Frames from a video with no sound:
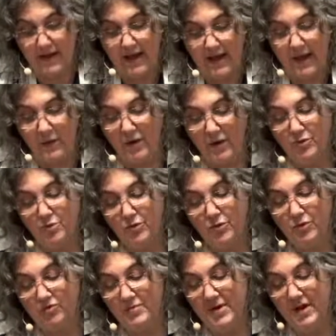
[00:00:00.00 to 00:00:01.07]
However
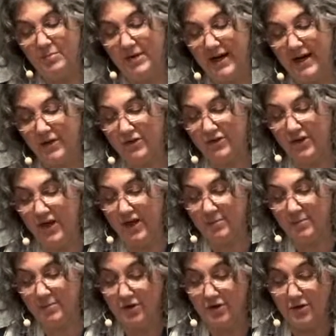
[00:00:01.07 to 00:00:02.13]
brief may be our time
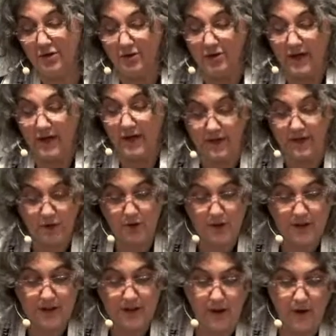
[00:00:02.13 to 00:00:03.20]
on earth, O God, you
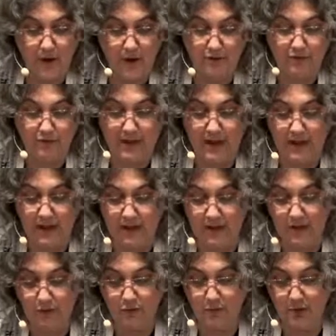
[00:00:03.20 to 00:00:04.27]
endow our fleeting
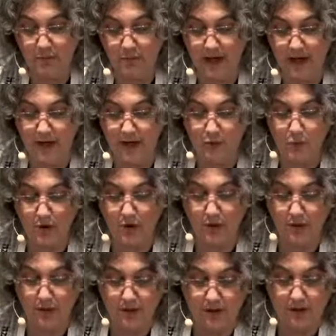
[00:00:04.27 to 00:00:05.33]
days with abiding
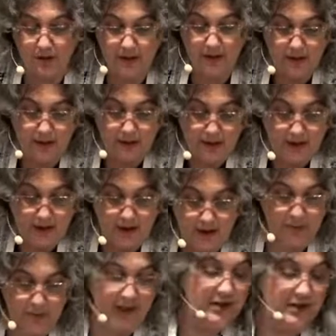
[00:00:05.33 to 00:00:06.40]
worth. I
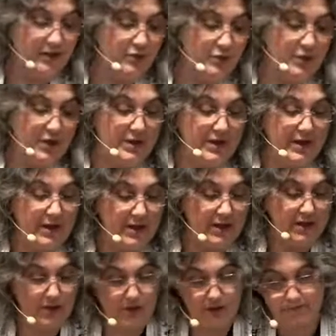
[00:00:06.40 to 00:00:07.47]
would like us to
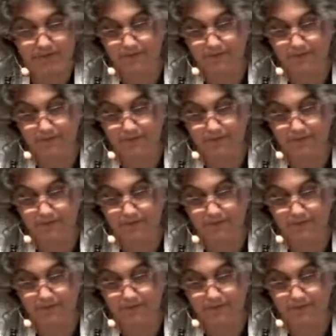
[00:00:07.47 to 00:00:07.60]
acknowledge